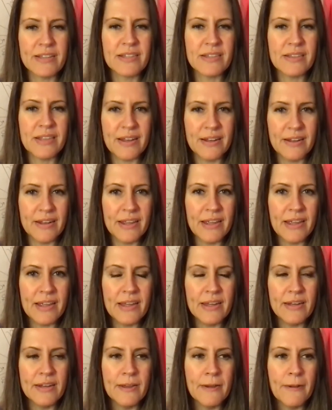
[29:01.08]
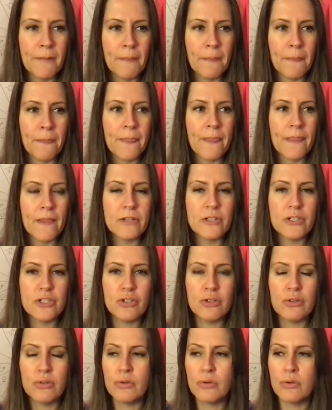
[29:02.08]
that they need,
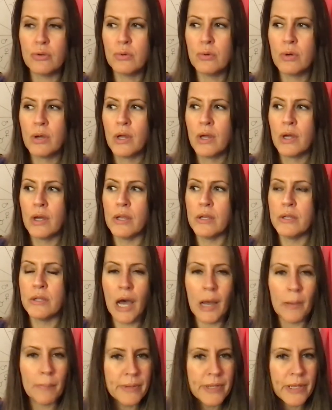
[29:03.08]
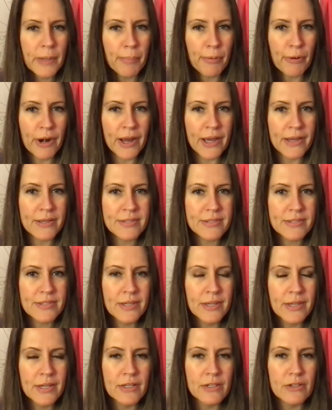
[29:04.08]
to not be oppressed,
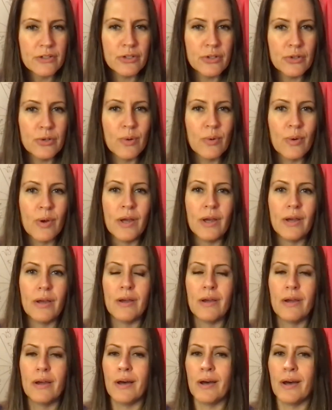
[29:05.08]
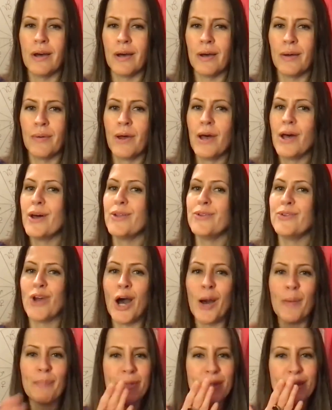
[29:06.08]
to
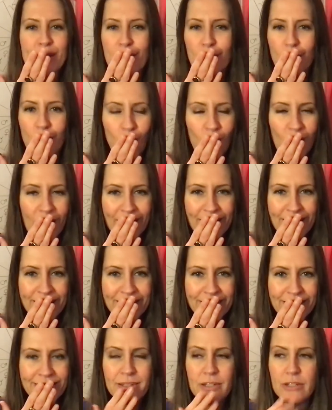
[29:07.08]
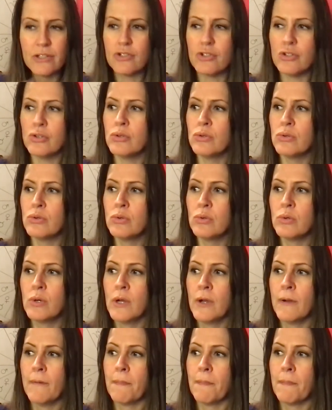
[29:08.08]
not be quieted, to